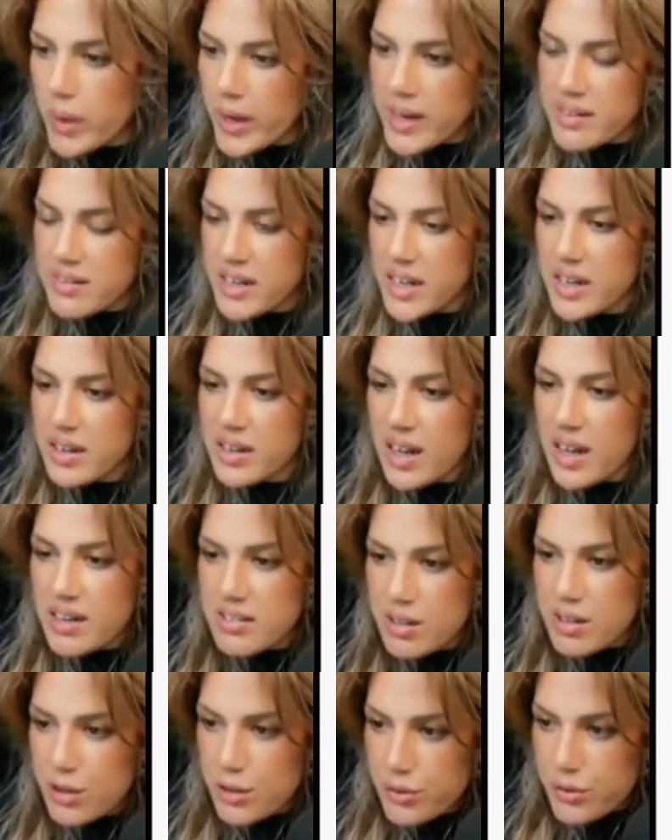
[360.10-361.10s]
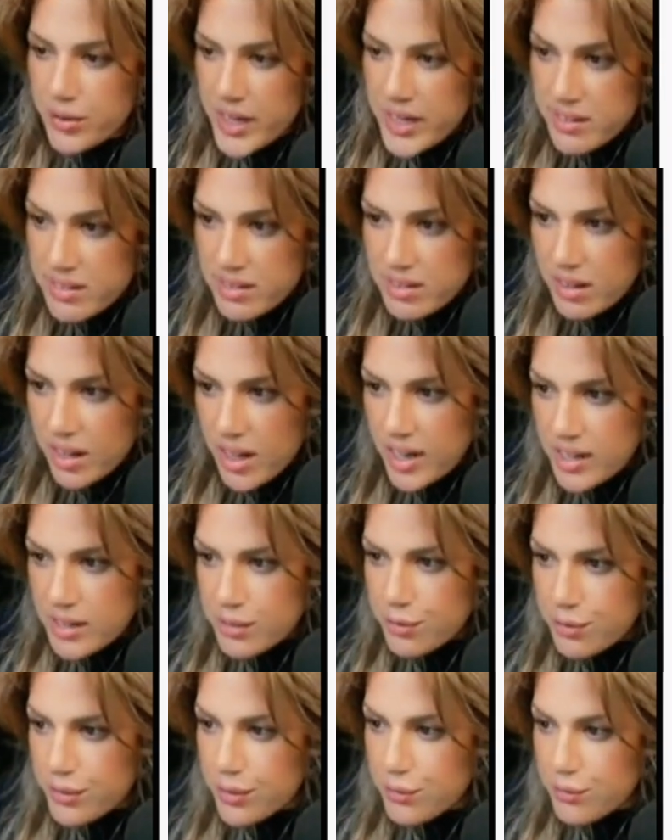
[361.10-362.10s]
I did, I said, create slides
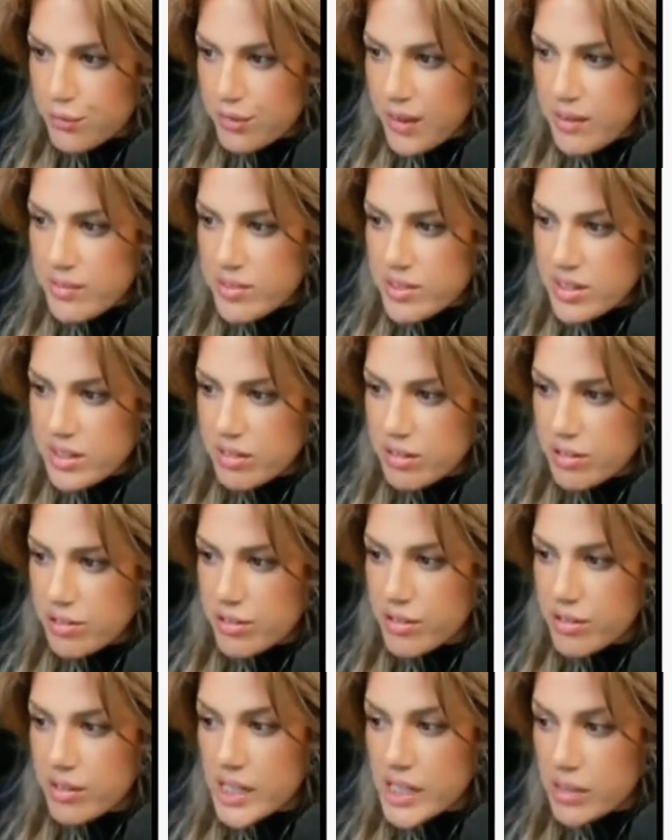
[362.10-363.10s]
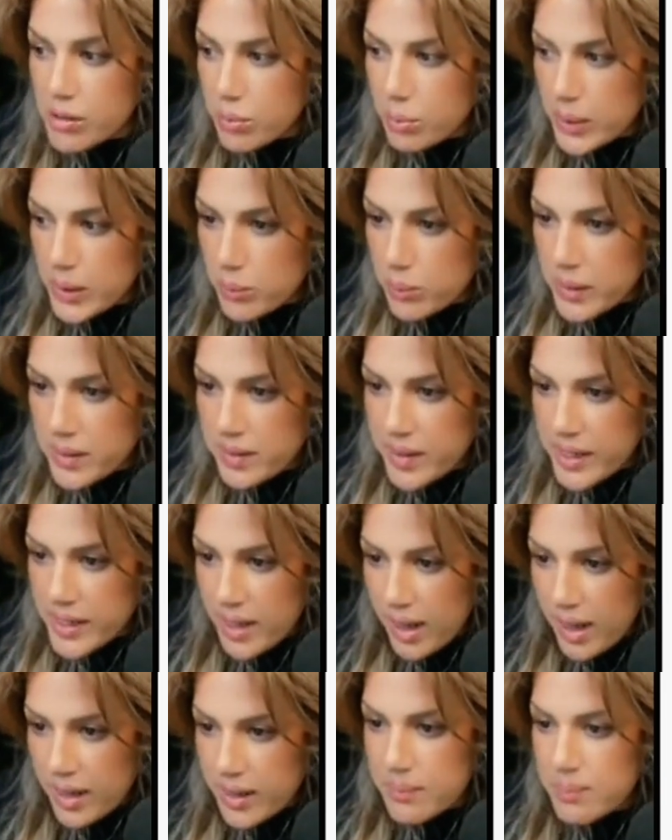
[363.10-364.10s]
for the 5 skills you need to win with
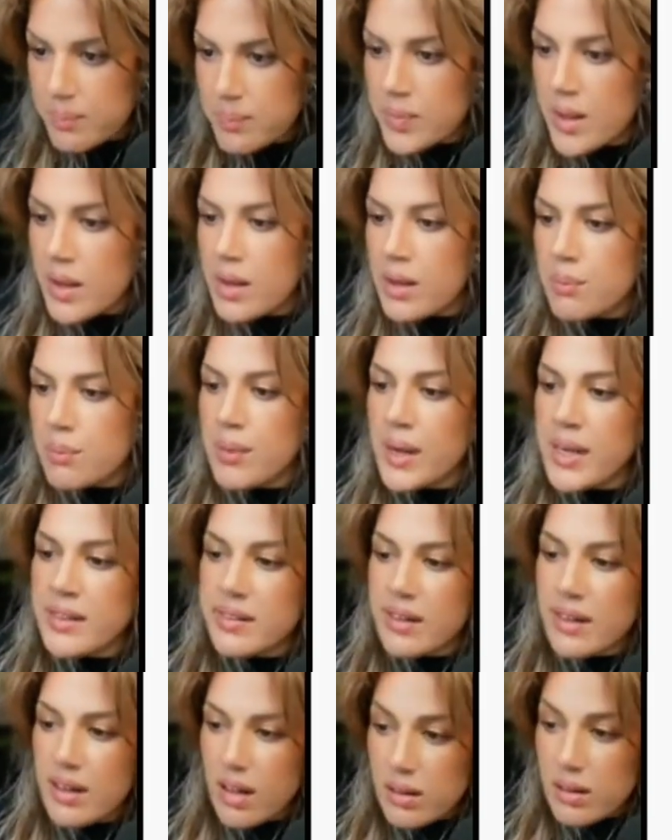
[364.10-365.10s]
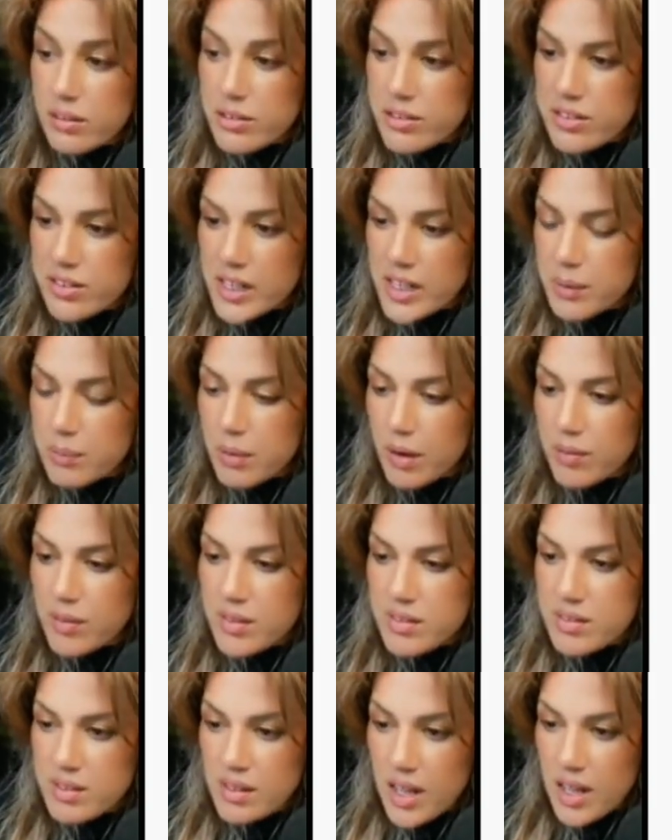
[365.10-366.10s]
AI. Make the color scheme of the
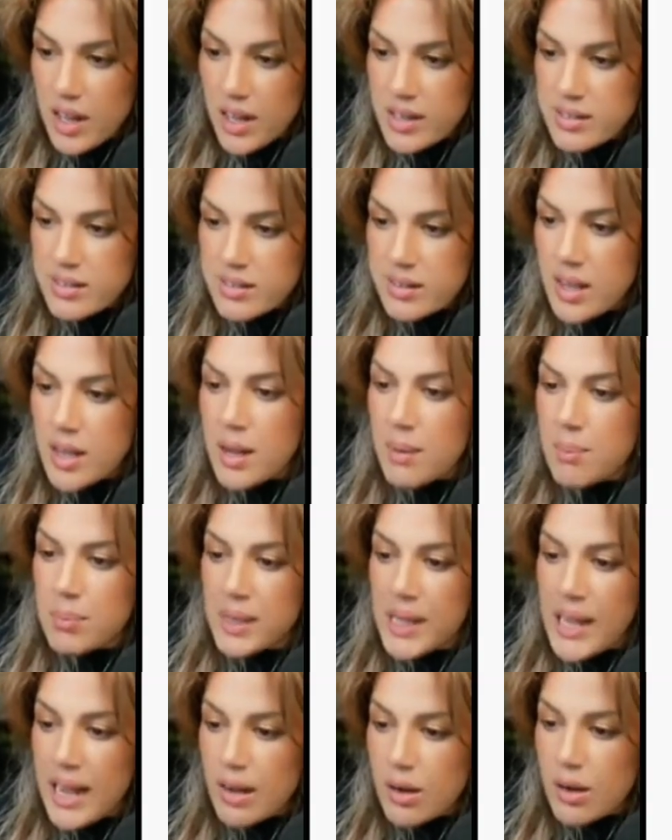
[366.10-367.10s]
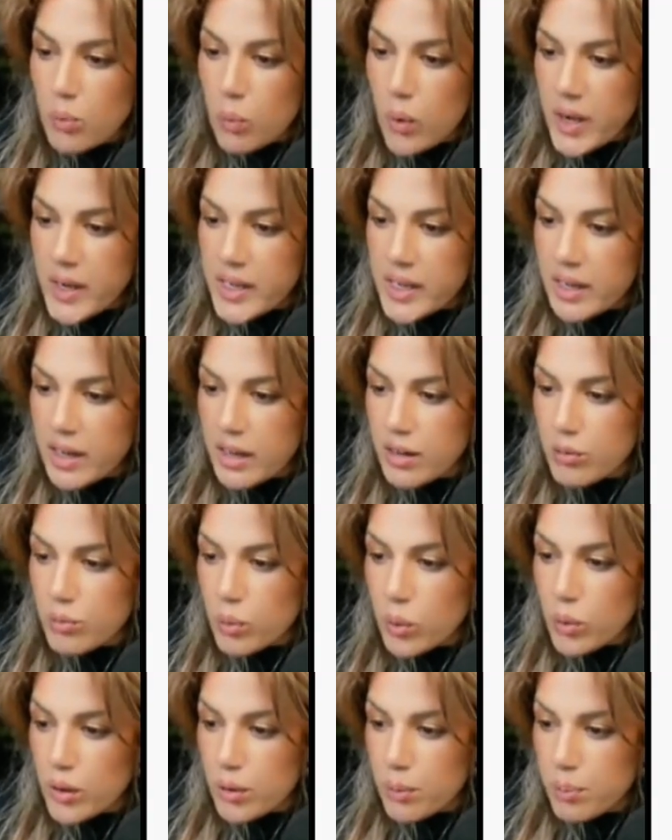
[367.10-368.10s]
slides black, white, and
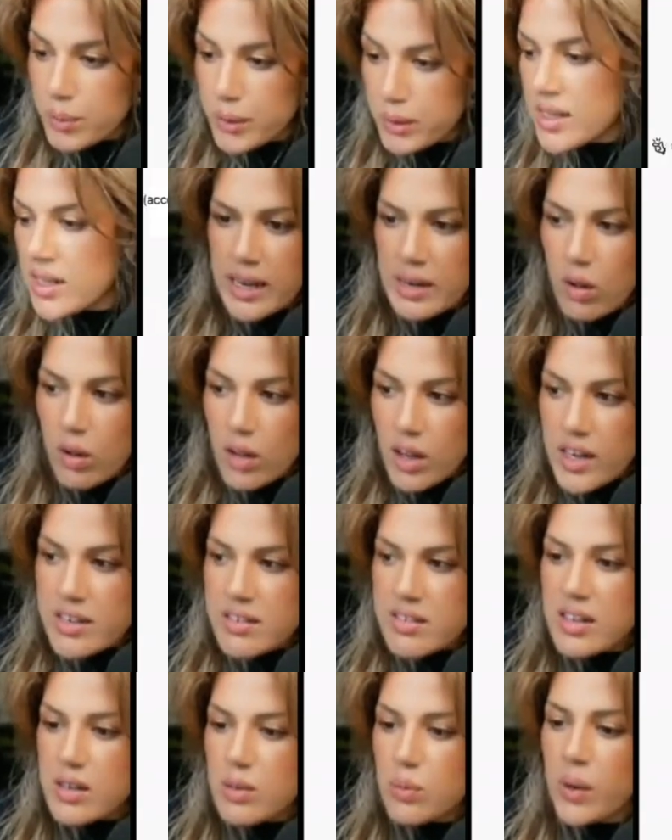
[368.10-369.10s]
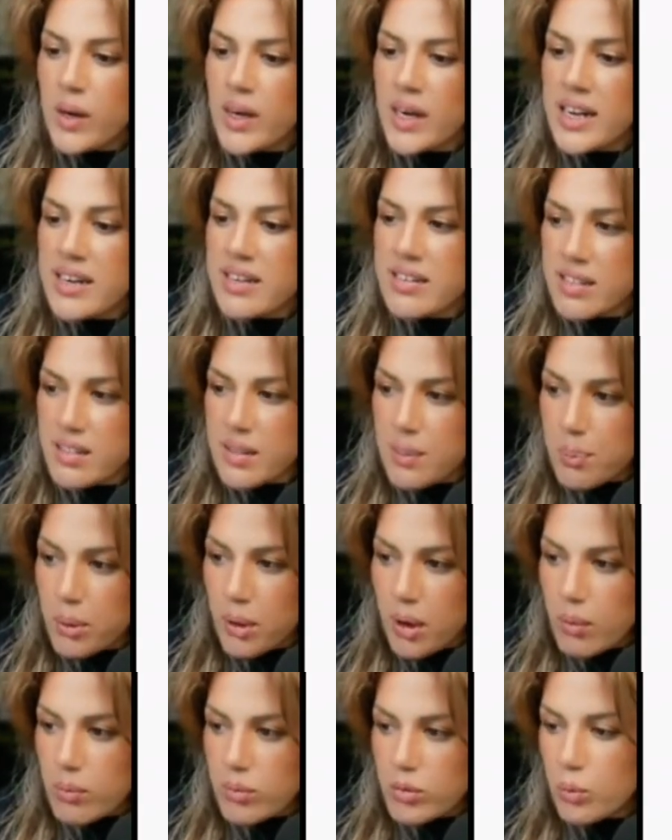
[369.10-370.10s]
royal blue. All I did when I did the
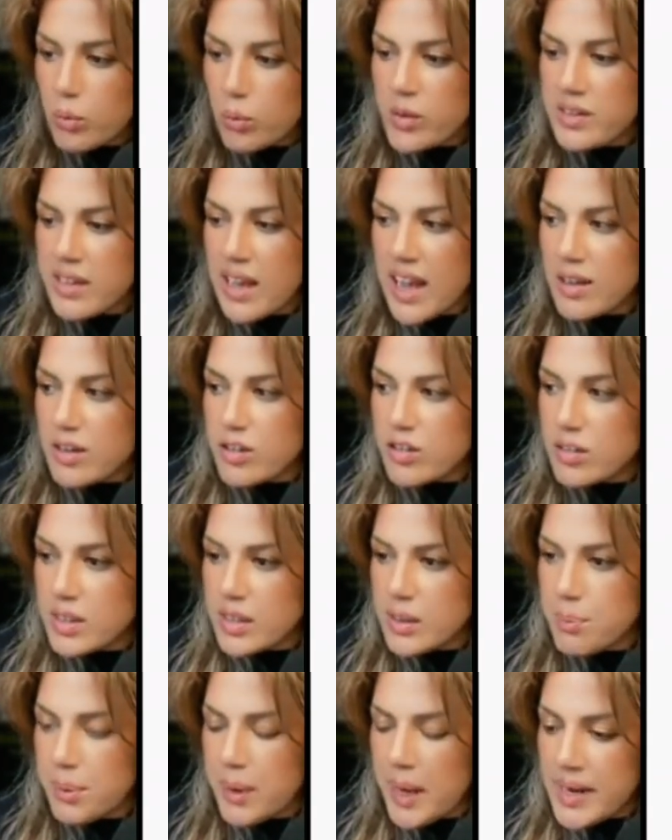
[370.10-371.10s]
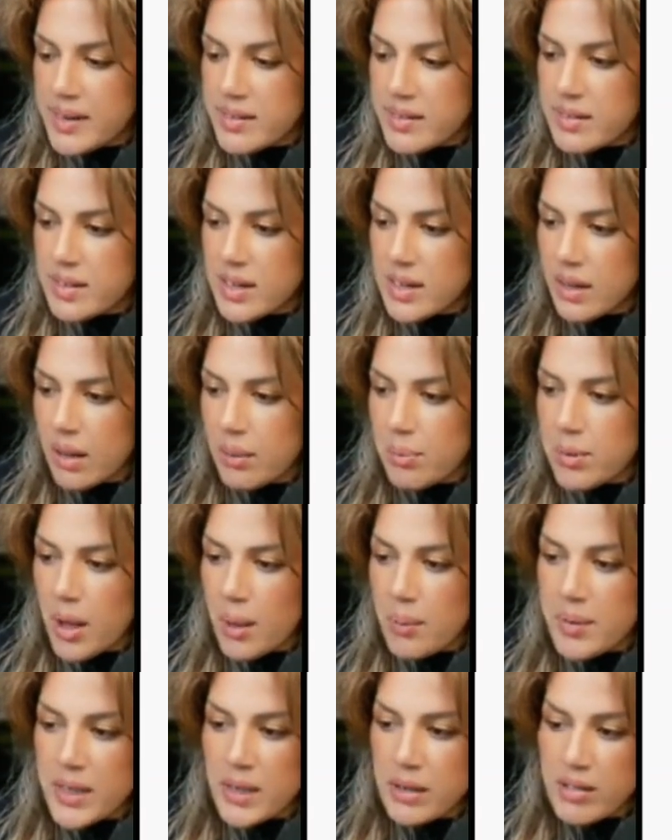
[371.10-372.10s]
prompt was actually paste an
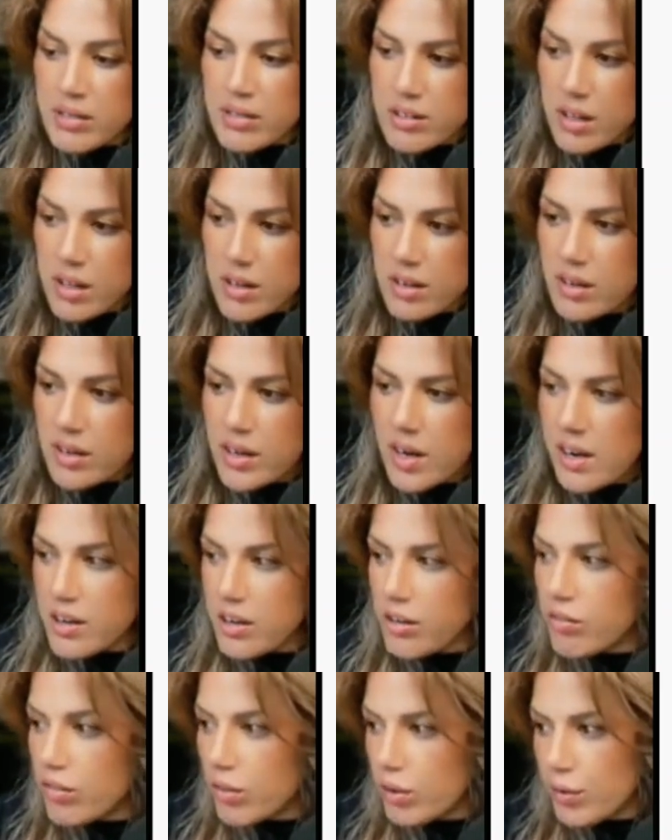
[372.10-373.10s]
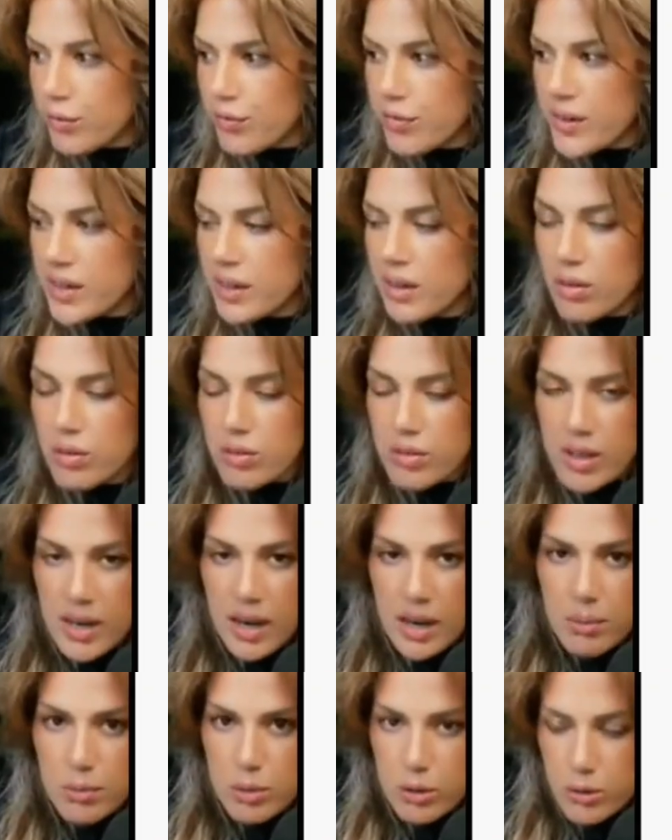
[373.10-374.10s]
upcoming newsletter and YouTube video that
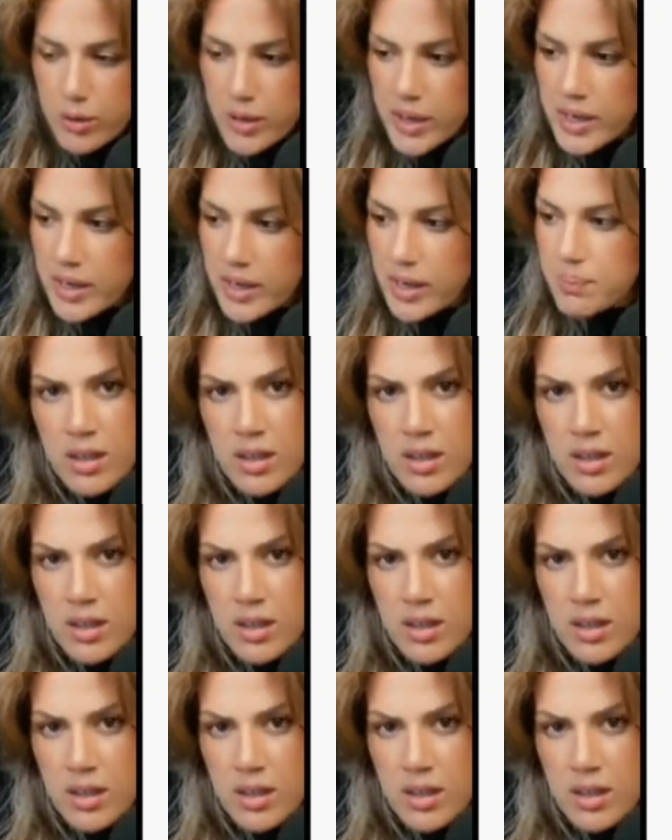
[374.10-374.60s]
I'm creating.